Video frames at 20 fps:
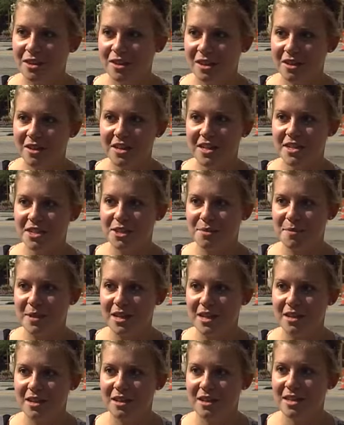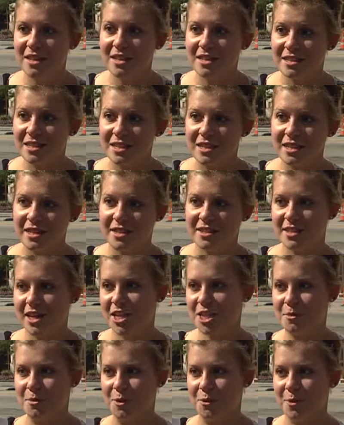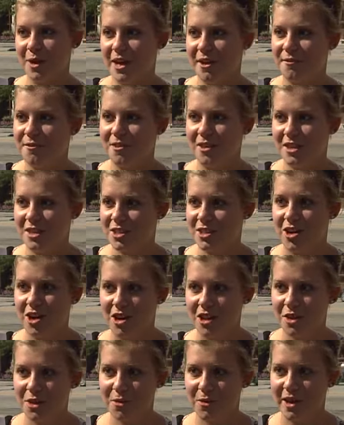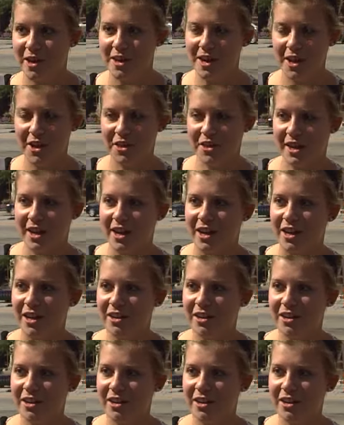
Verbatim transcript: there needs to be an easy, accessible way for us to all acquire health care.